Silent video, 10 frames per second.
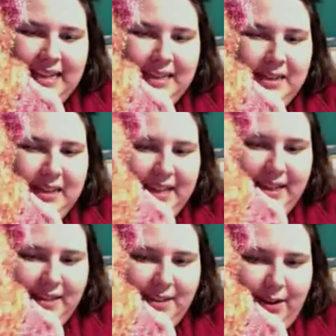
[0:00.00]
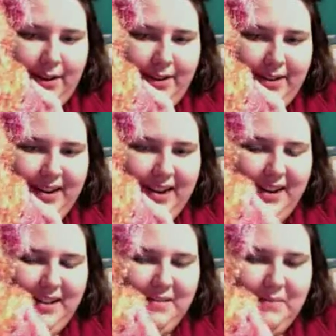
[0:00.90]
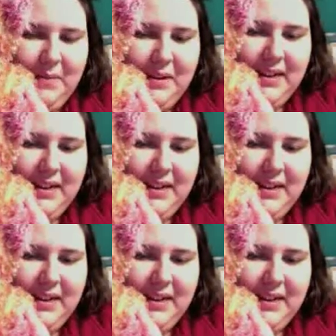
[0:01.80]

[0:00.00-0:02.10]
didn't like this yarn.